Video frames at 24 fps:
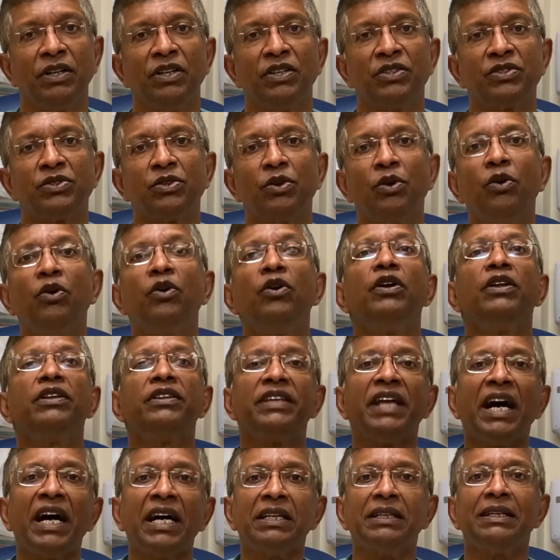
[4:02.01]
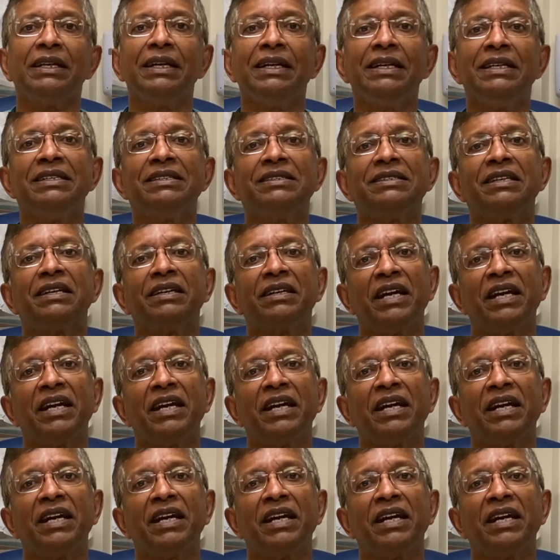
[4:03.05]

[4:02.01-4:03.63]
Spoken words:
So that is the